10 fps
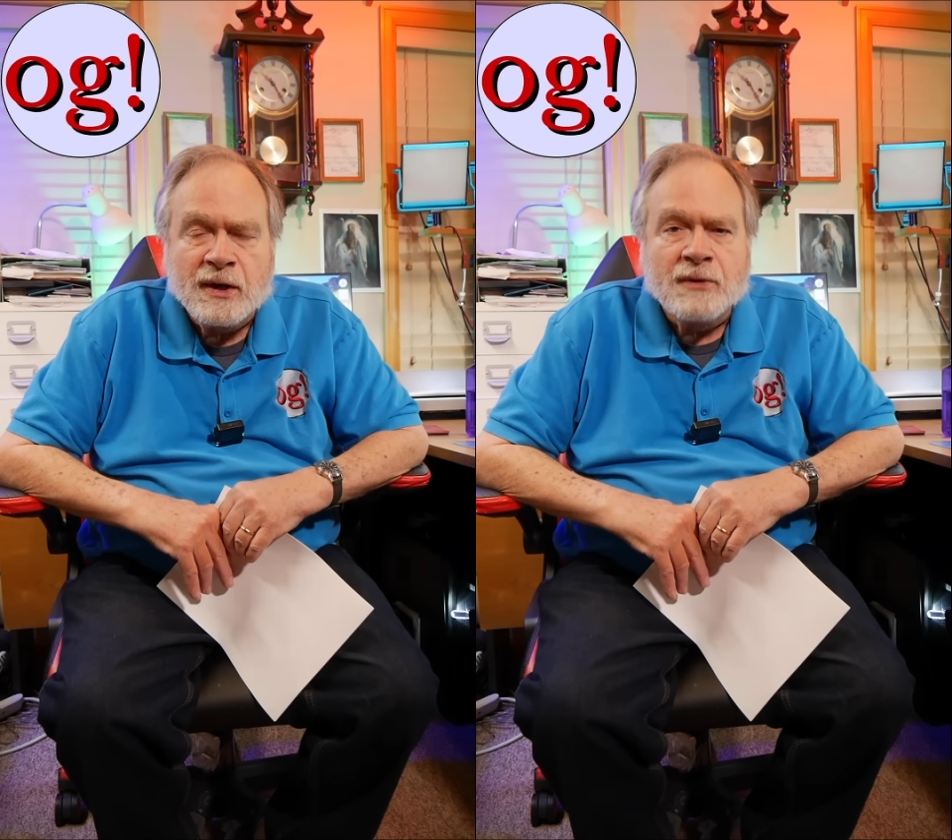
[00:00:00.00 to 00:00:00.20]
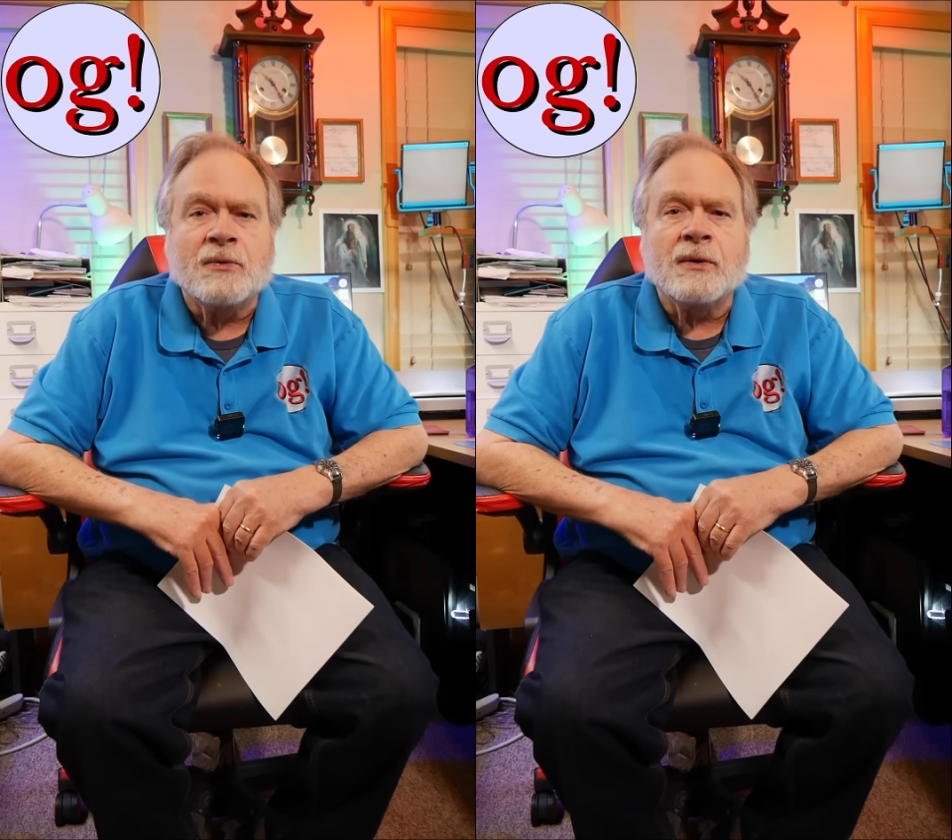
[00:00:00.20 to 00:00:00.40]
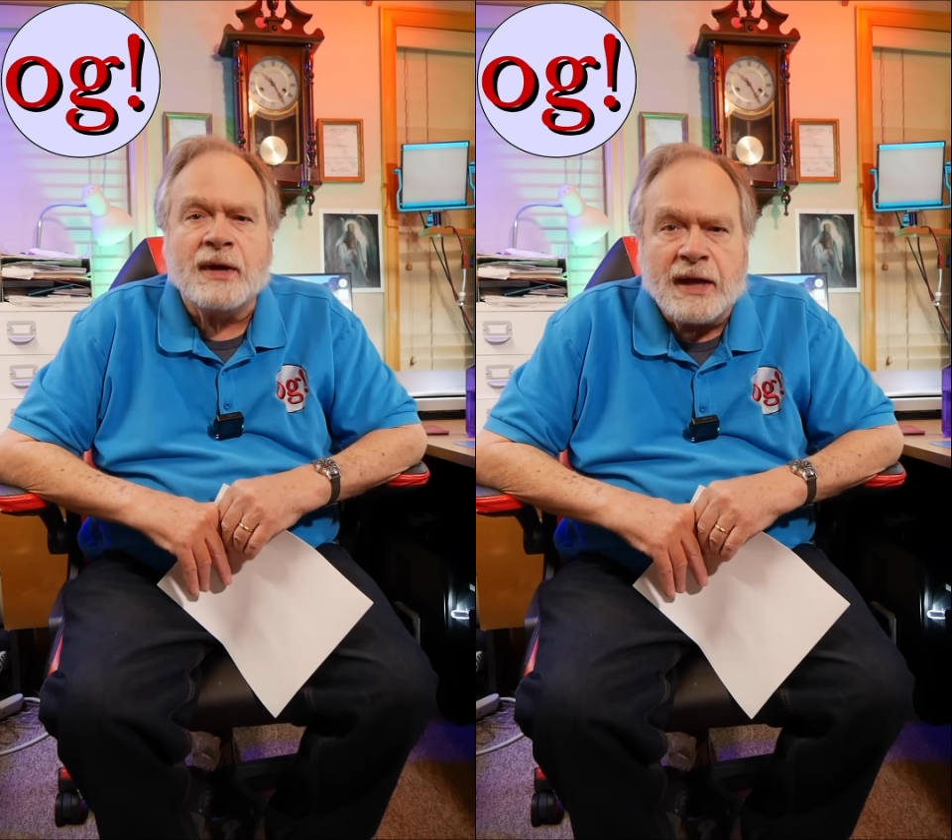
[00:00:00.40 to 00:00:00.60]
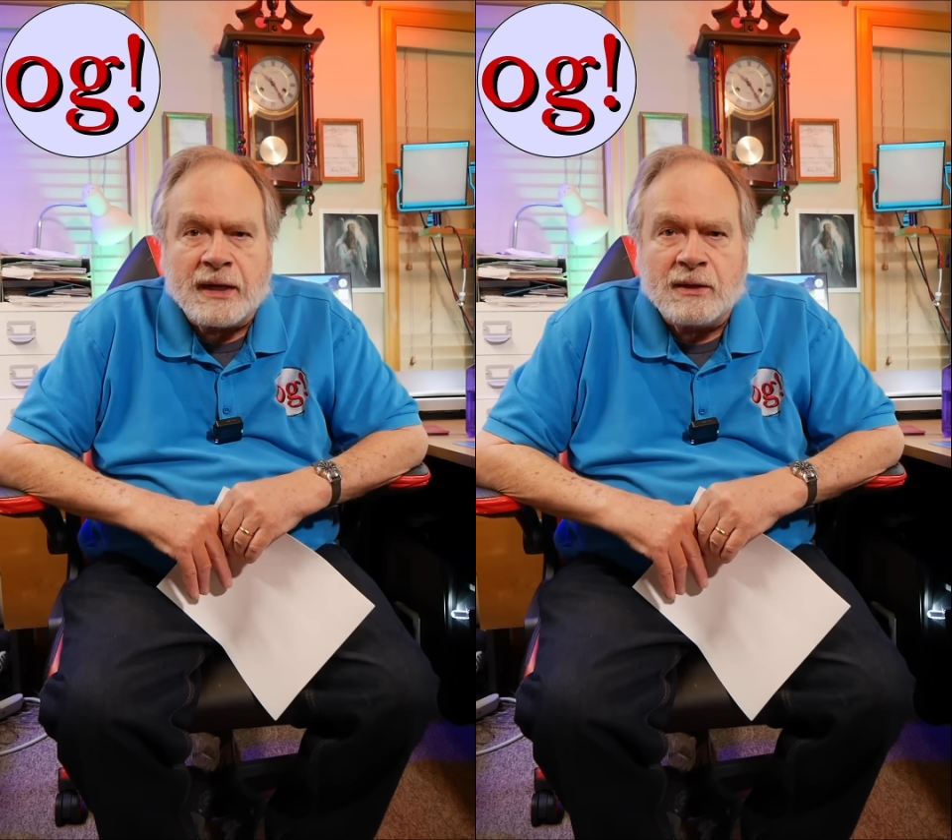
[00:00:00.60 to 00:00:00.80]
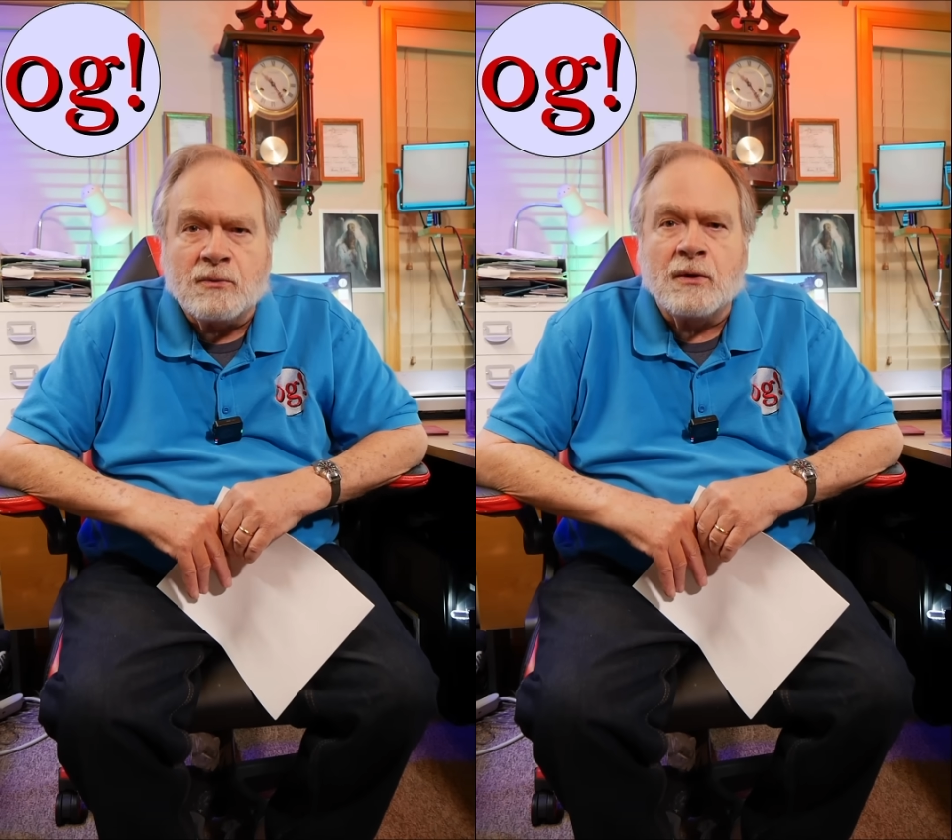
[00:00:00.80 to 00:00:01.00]
for
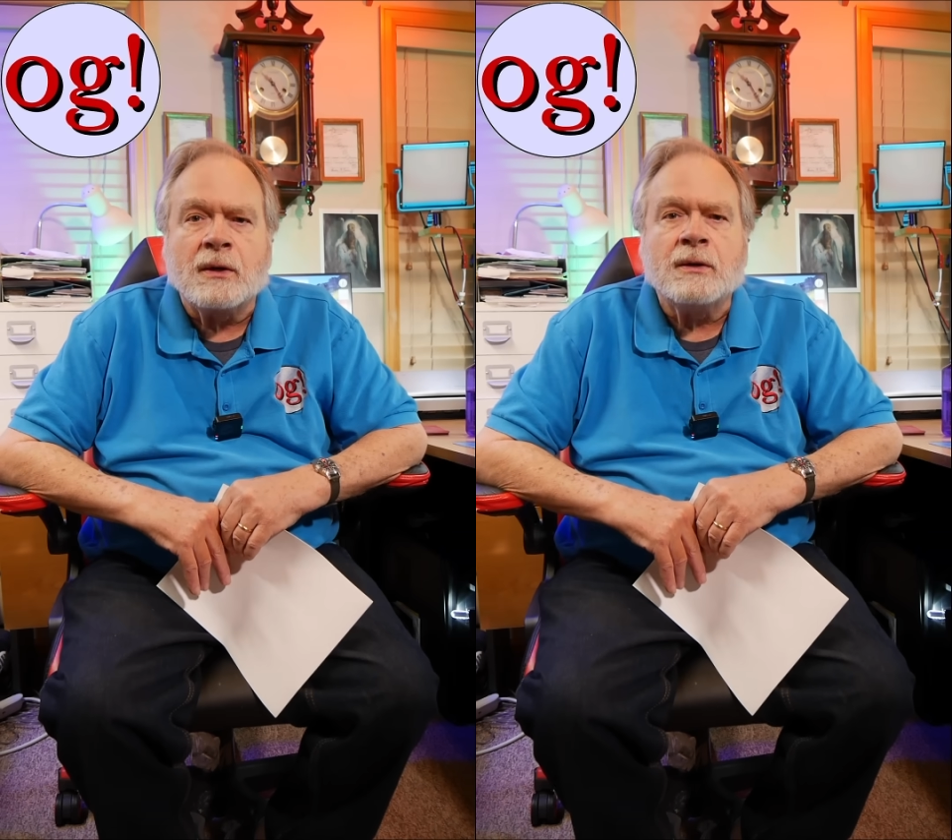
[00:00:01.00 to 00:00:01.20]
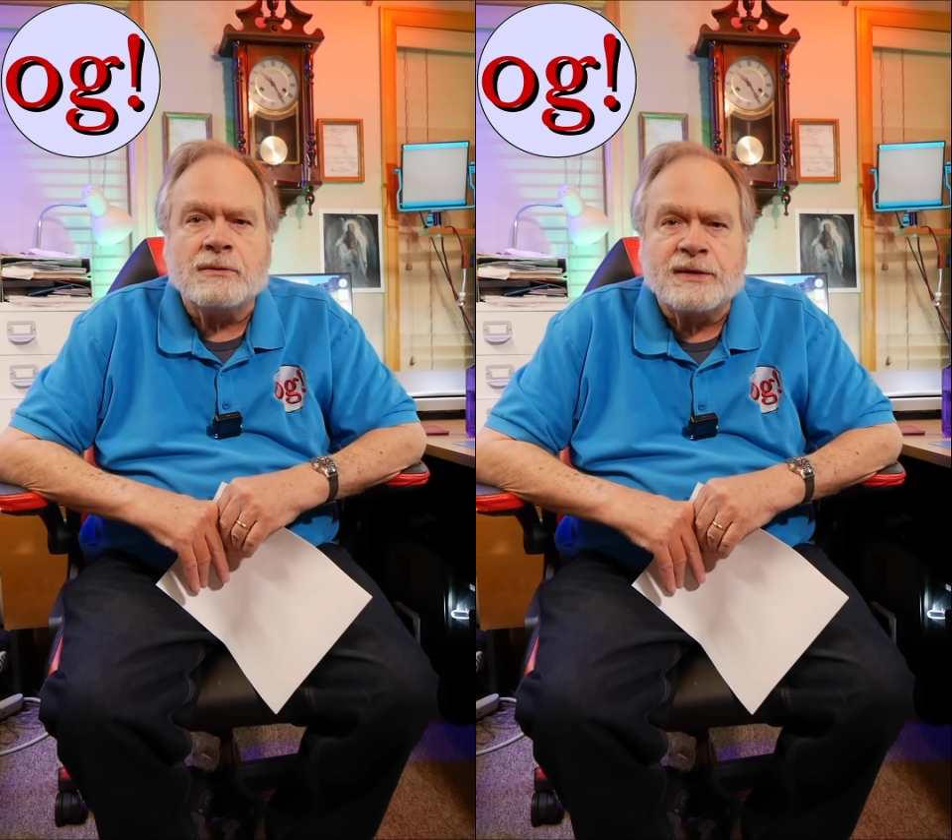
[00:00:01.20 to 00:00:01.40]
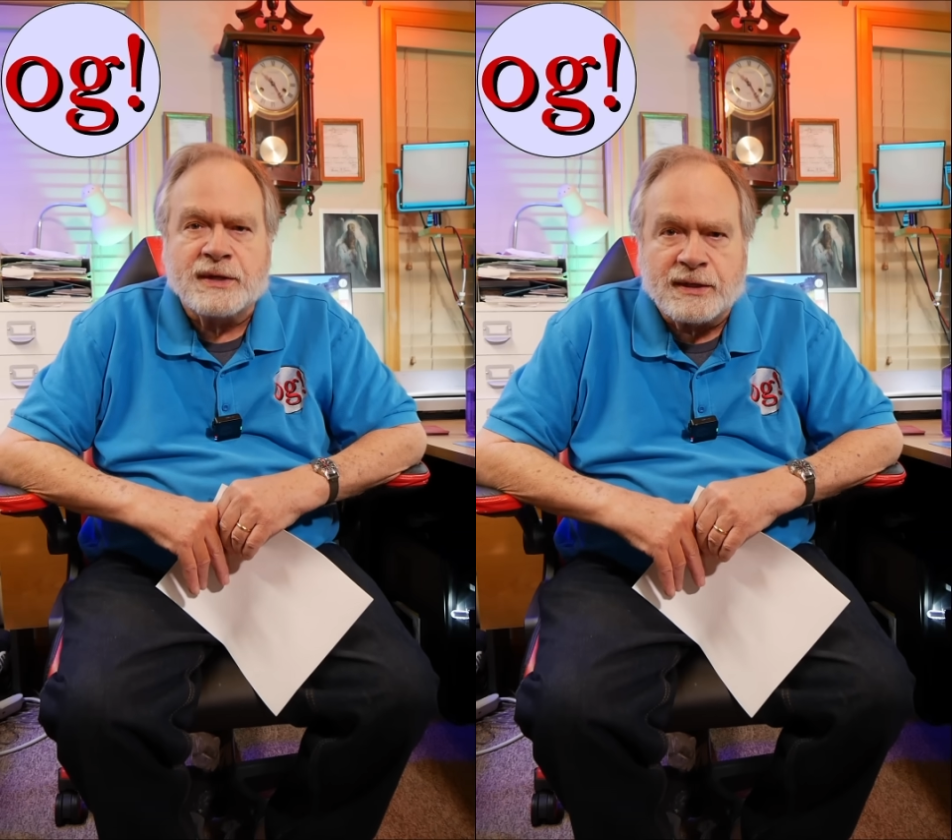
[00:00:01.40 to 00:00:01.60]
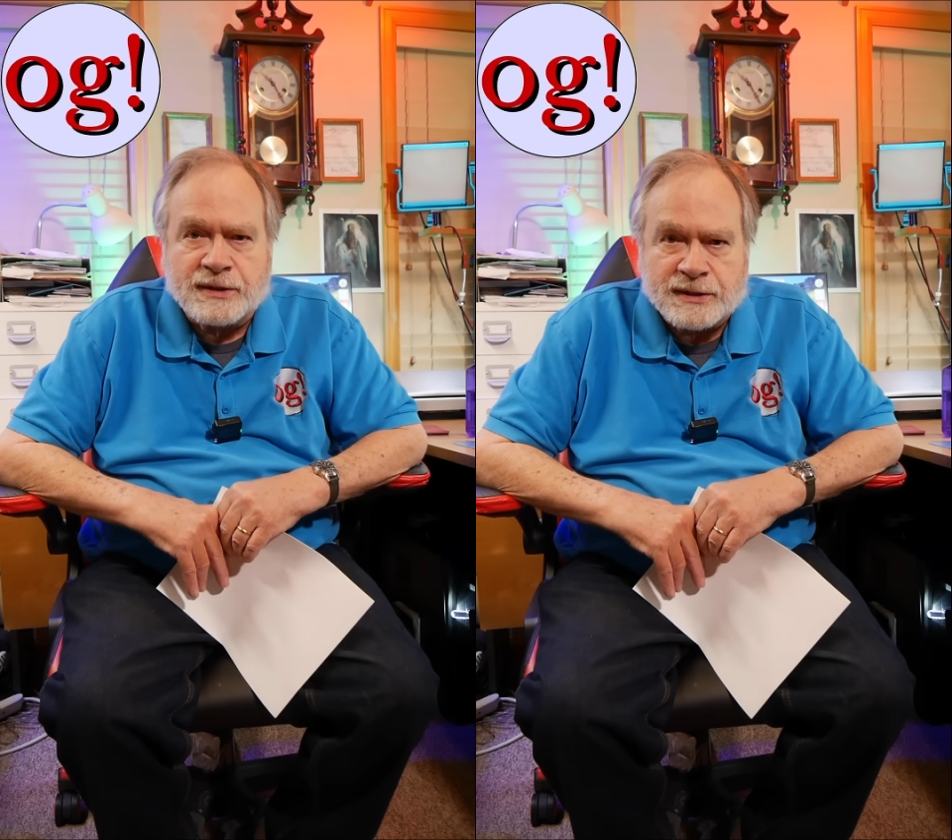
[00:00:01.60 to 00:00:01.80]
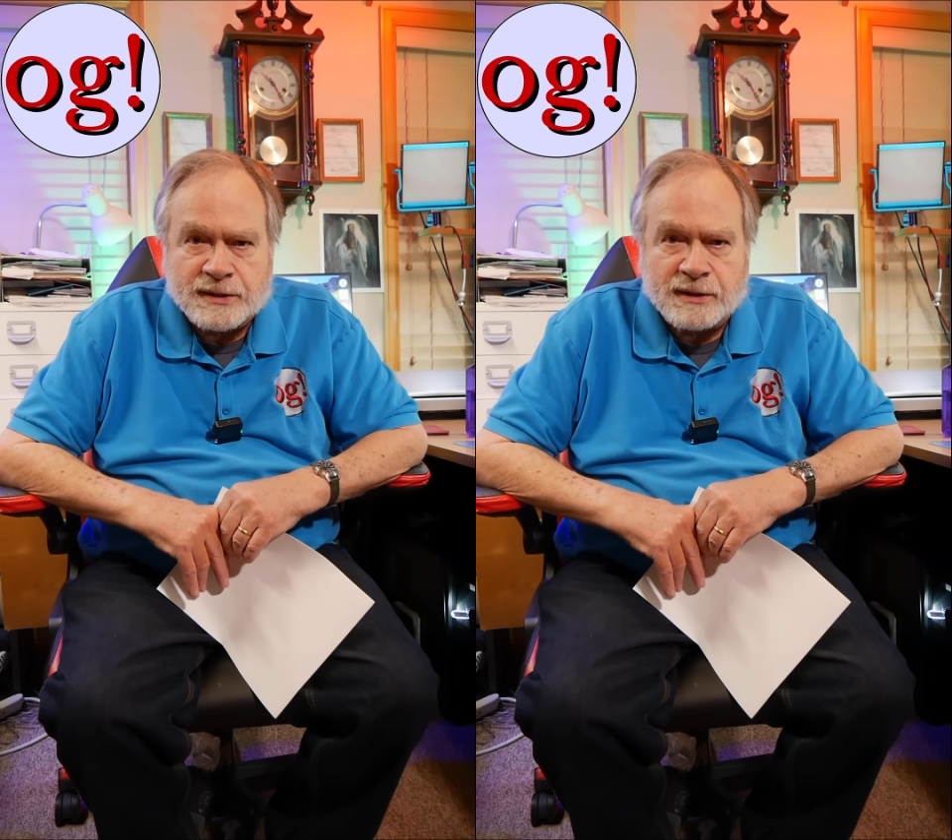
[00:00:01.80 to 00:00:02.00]
anyone who
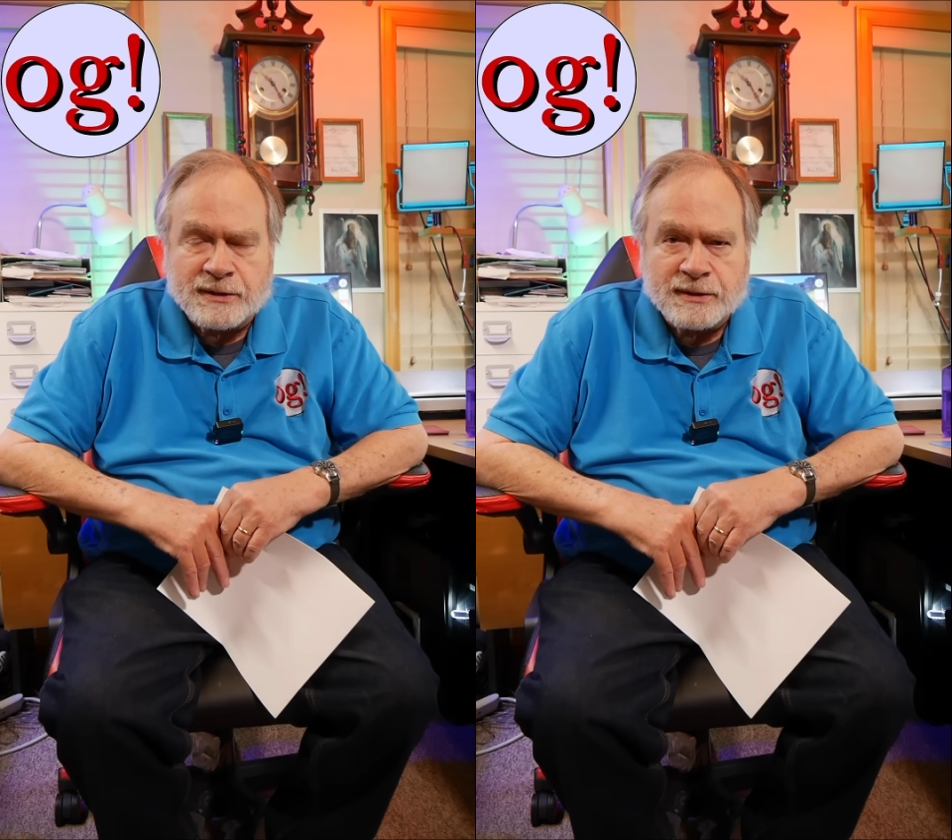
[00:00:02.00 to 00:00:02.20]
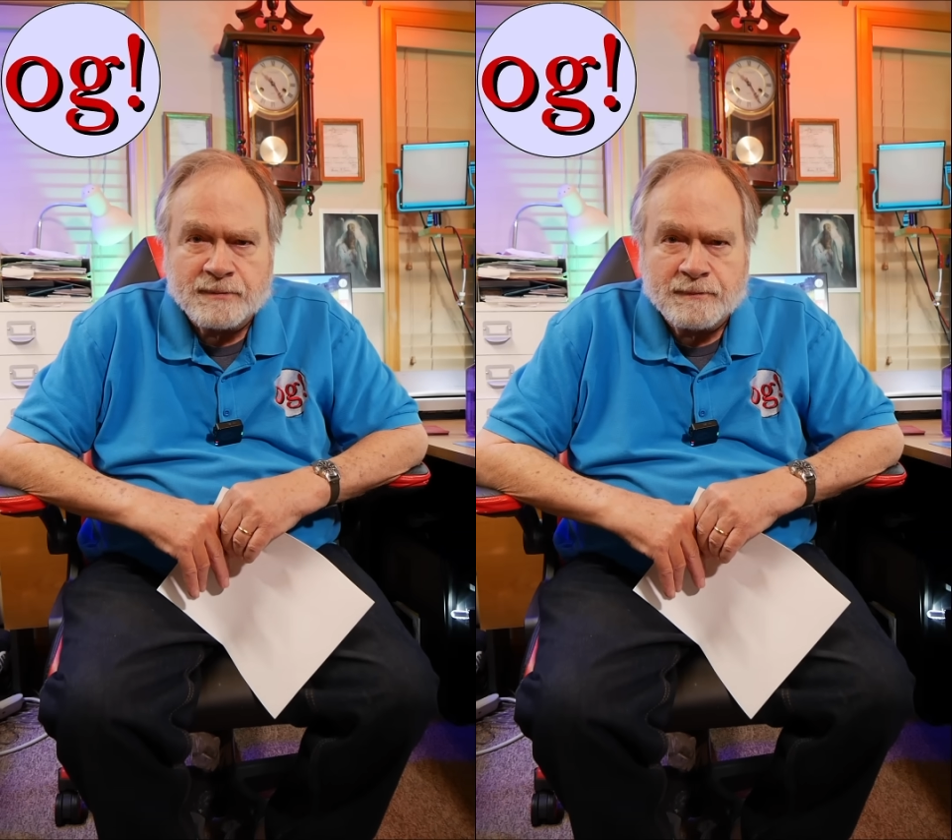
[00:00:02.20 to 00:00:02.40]
touches it.